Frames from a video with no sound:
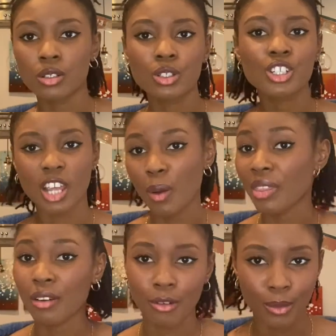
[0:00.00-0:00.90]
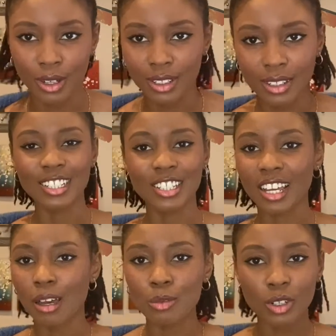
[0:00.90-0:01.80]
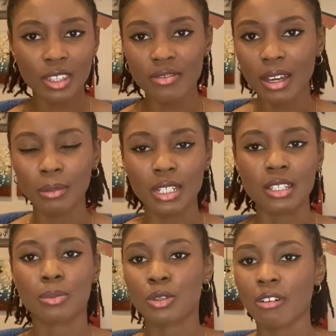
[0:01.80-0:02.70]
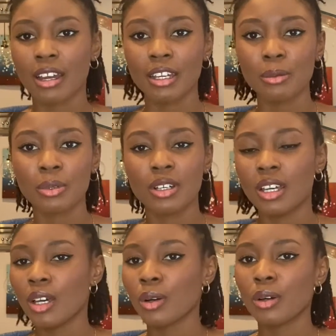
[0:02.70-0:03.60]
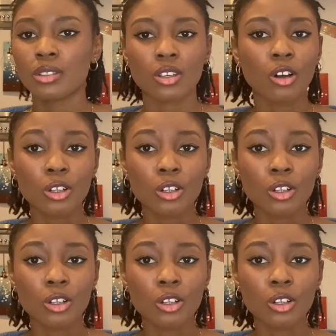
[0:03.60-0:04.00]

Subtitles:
Share with everyone and come join the family. Subscribe. It's all good